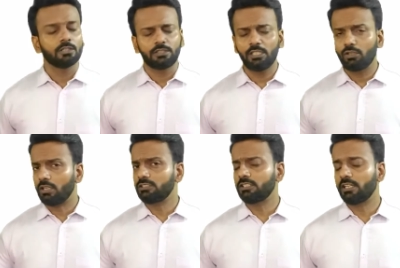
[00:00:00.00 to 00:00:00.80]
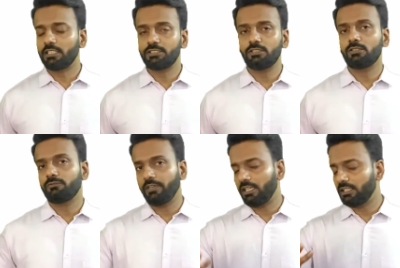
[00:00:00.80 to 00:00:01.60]
The concentration
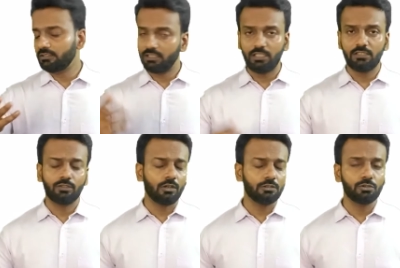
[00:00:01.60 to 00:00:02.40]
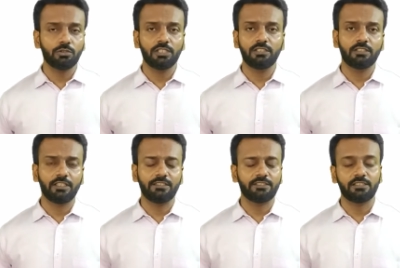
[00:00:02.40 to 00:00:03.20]
of vacancies also
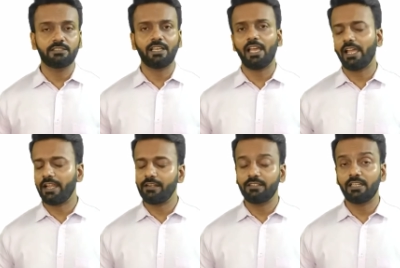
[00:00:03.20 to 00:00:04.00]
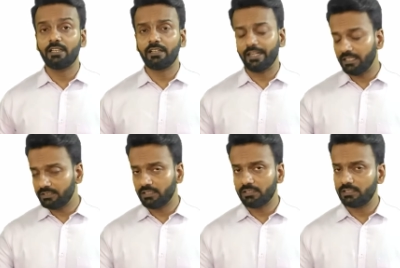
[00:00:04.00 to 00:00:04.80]
increases, and there are
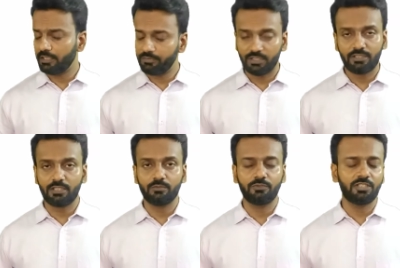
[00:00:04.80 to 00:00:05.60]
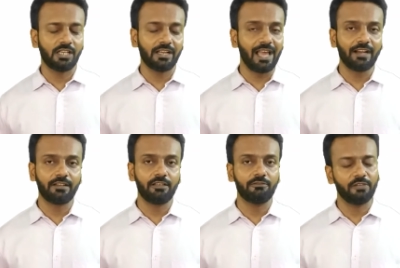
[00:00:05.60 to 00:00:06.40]
additional slip systems which are
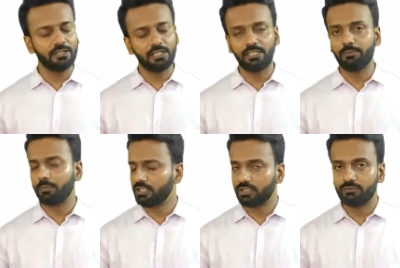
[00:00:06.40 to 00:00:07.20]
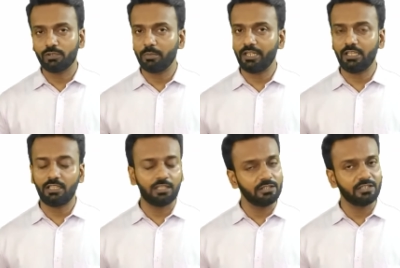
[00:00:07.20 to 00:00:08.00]
active when the temperature of the
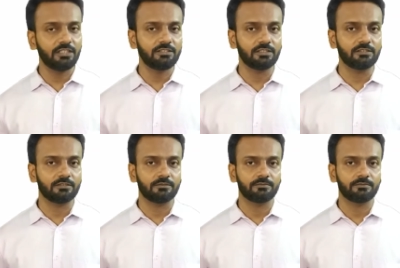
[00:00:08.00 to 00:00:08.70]
material increases.